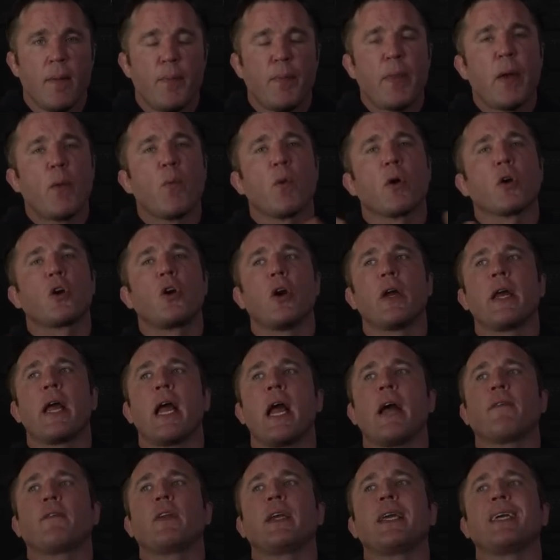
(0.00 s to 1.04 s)
then we're going to
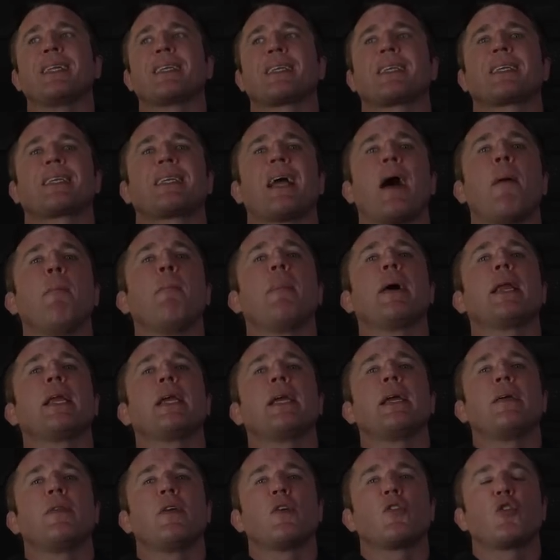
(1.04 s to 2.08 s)
have to get somebody
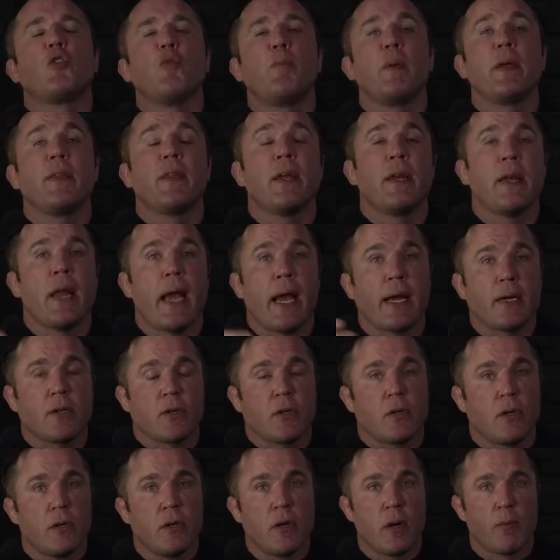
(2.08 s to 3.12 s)
in there to be the
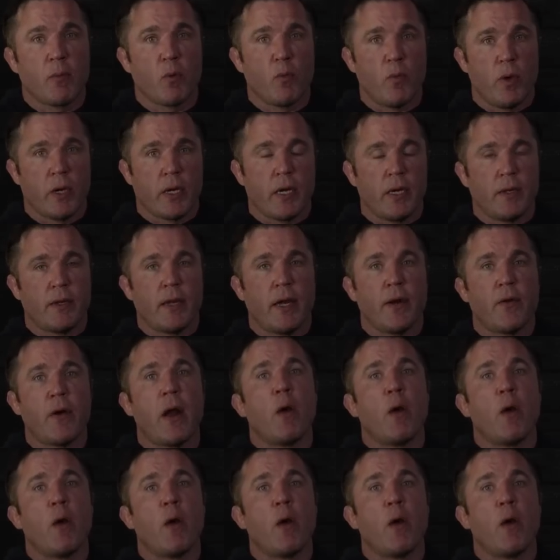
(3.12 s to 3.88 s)
next number one contender.